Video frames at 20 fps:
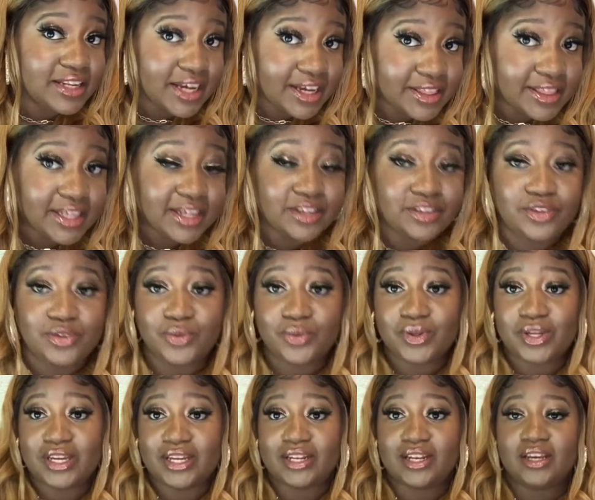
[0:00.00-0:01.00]
nothing to
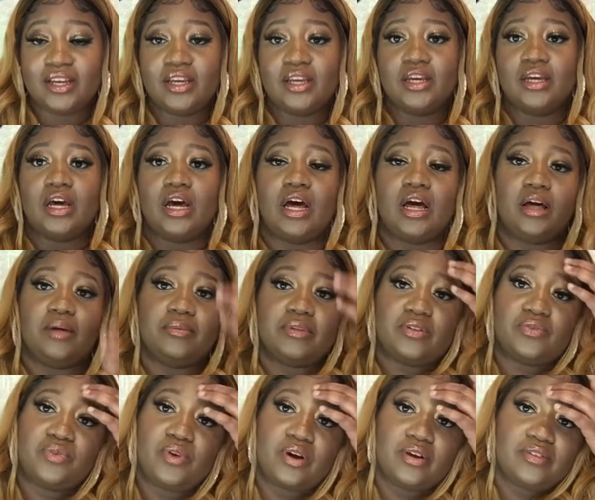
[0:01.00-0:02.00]
it.
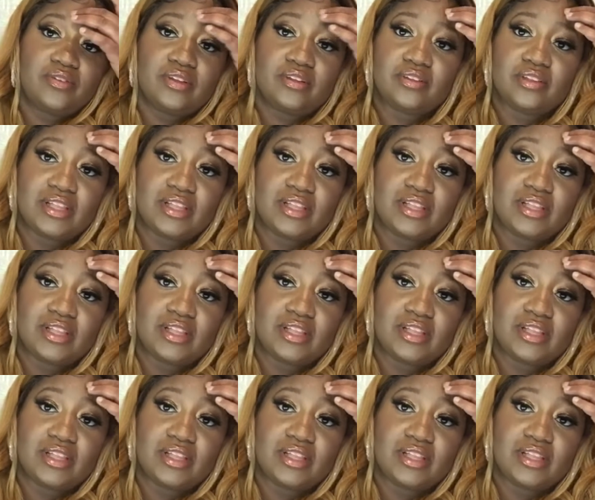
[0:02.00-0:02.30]
As far as this